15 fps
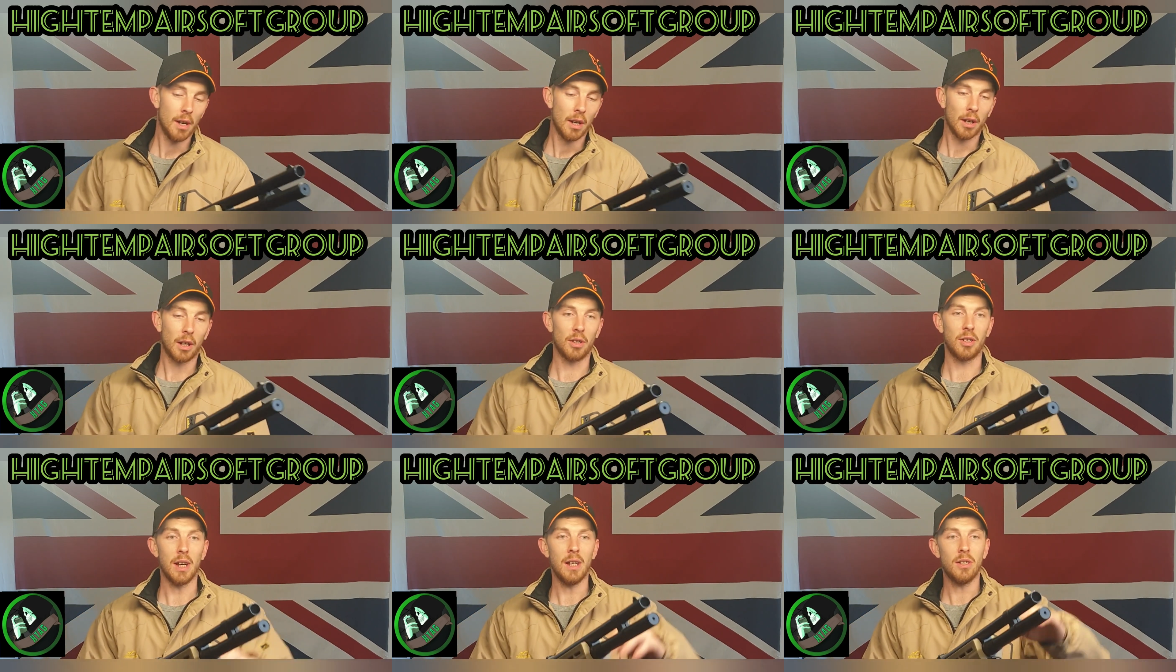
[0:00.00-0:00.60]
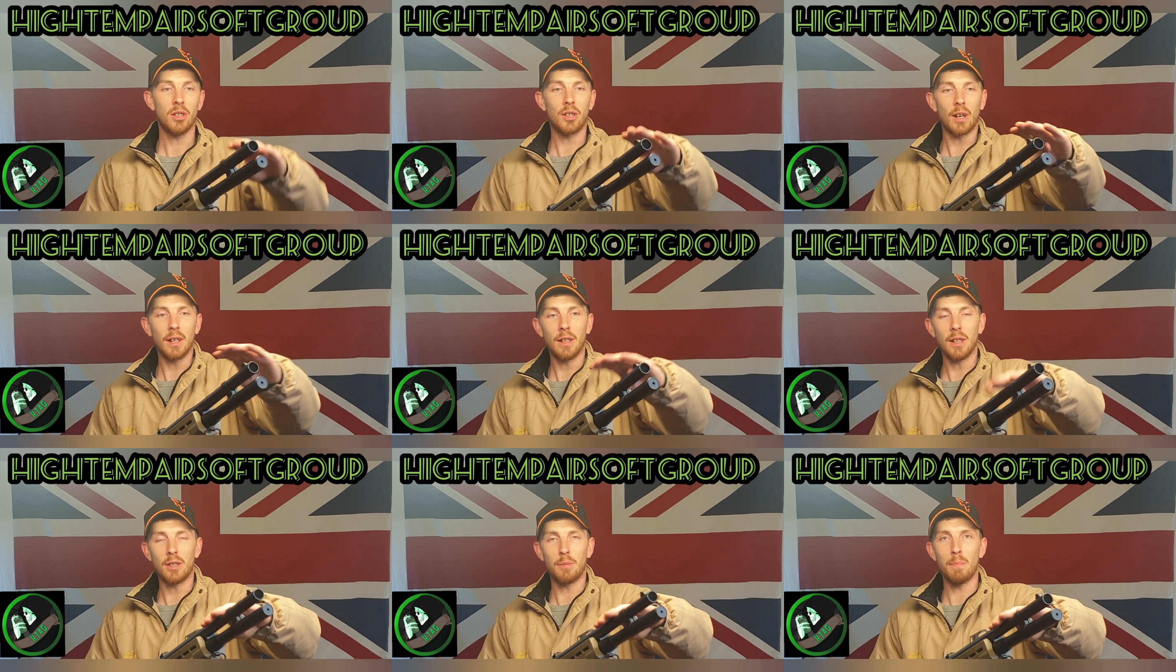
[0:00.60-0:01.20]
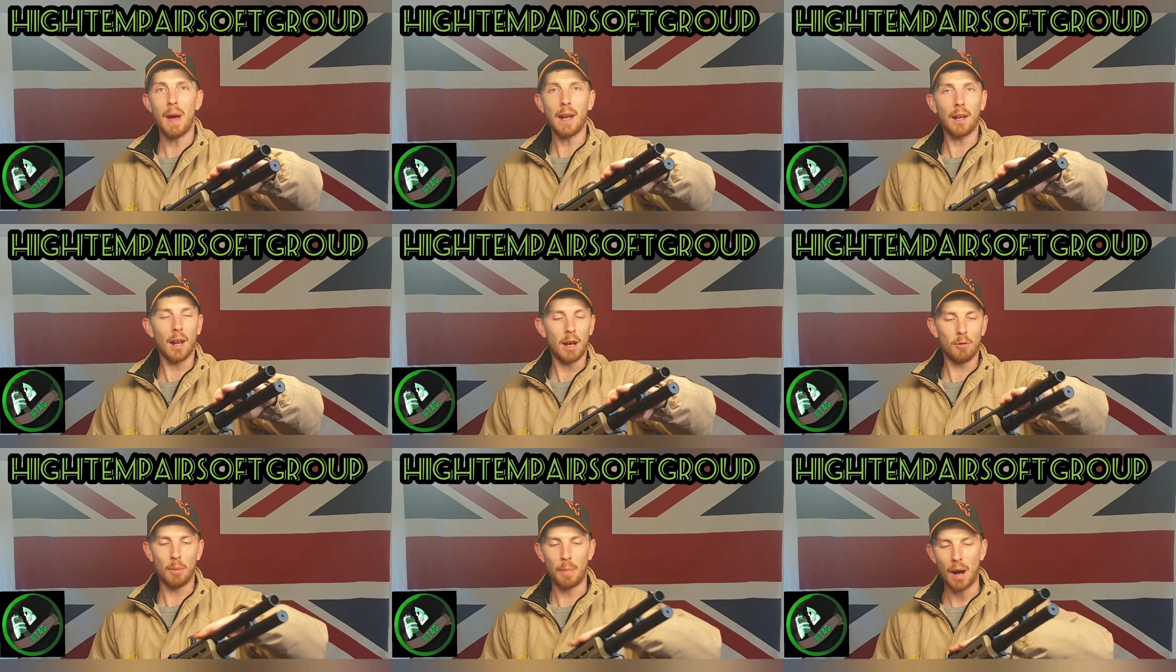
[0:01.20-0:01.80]
because inside this metal
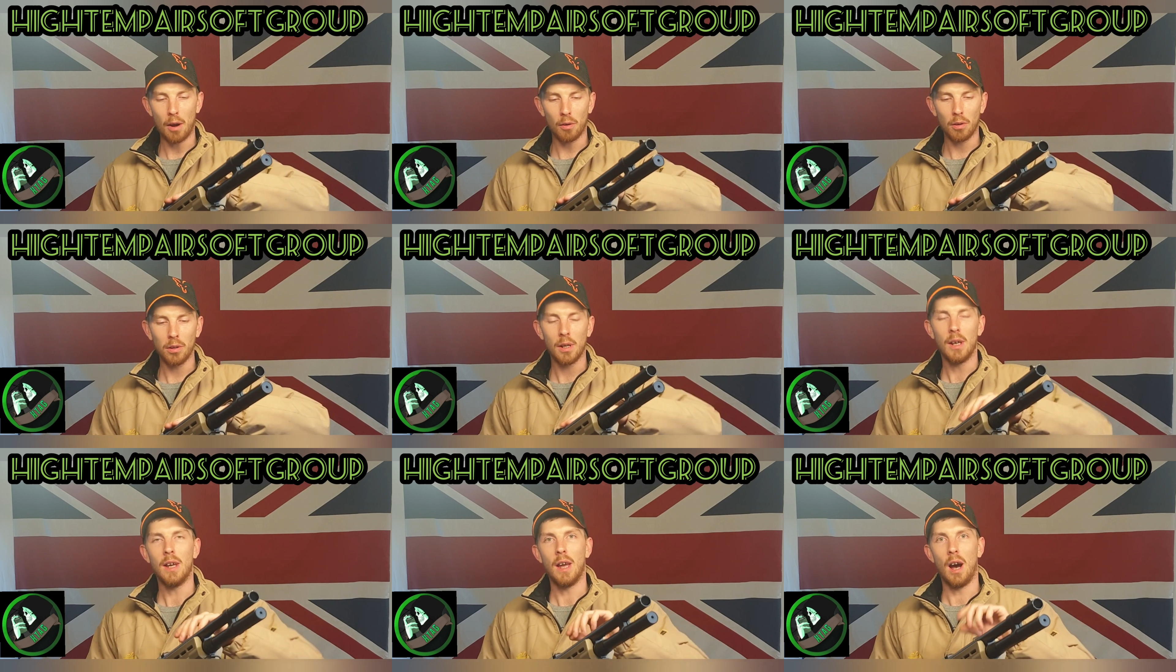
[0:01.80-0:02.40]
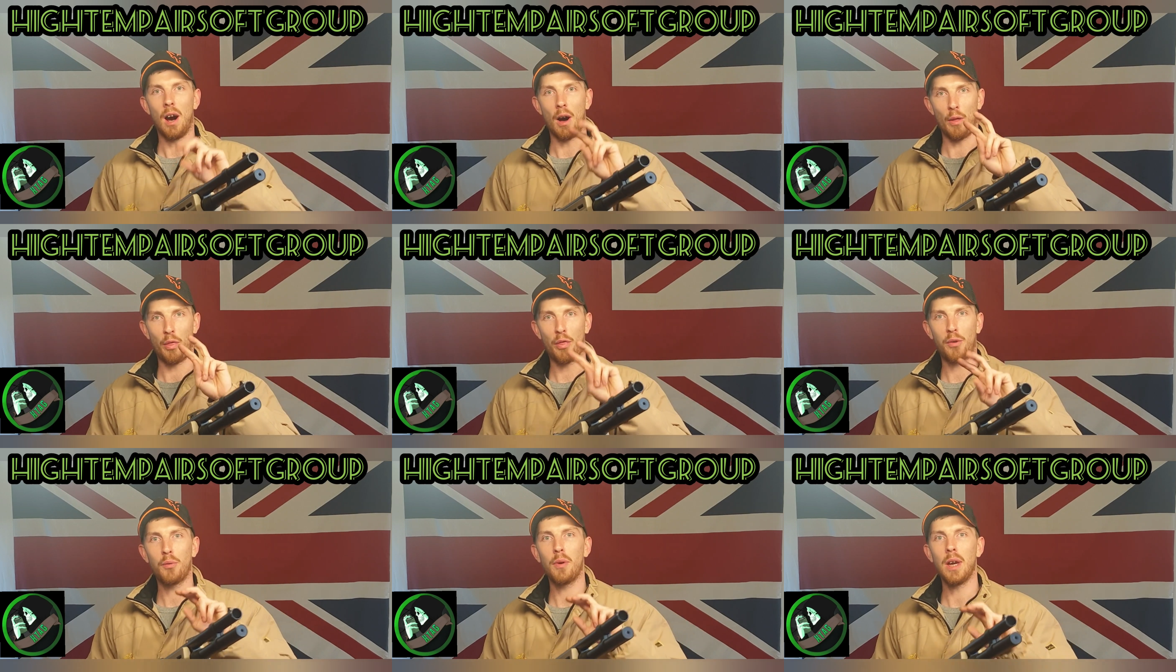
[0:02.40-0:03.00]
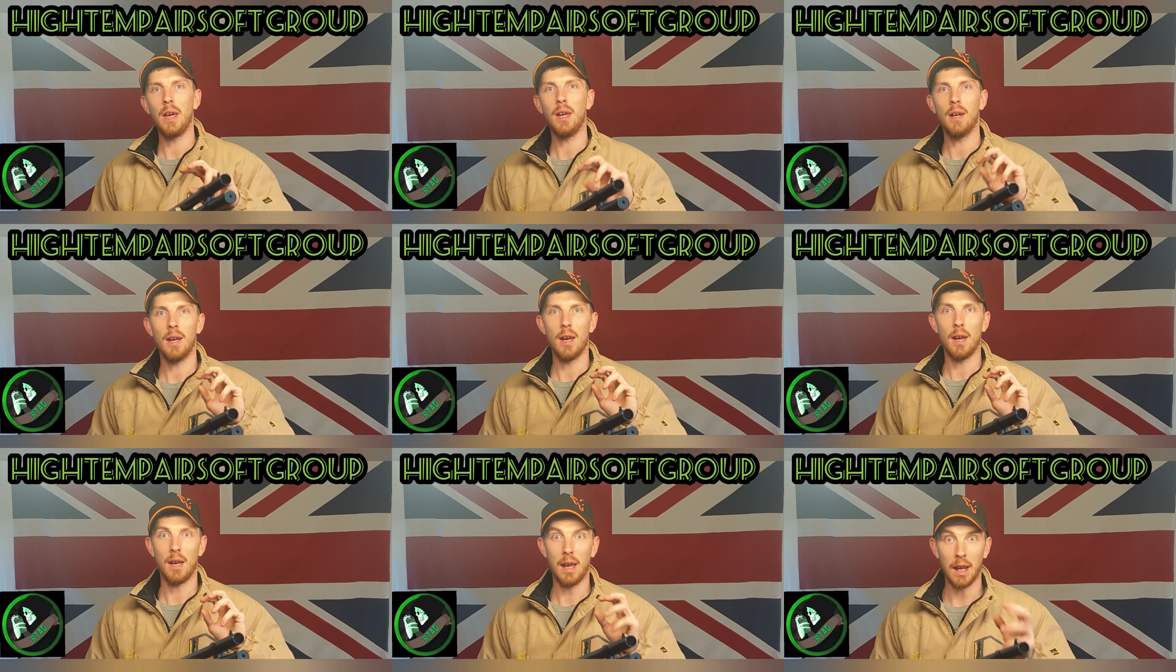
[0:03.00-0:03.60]
outer barrel are 3
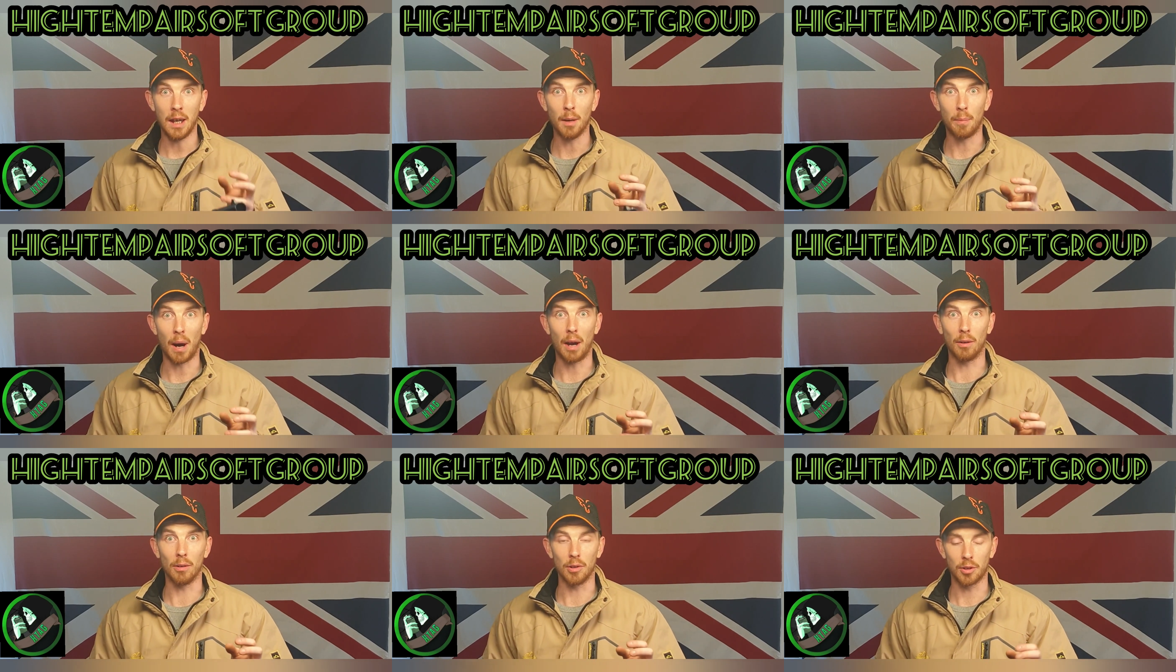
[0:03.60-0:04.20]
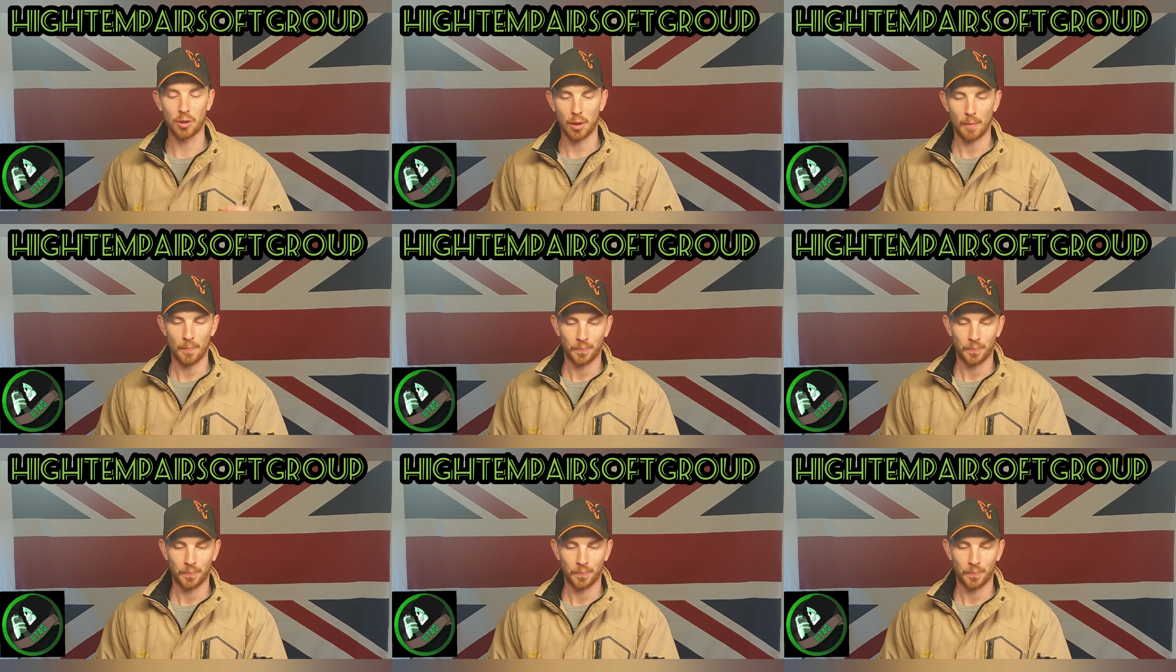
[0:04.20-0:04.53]
inner barrels.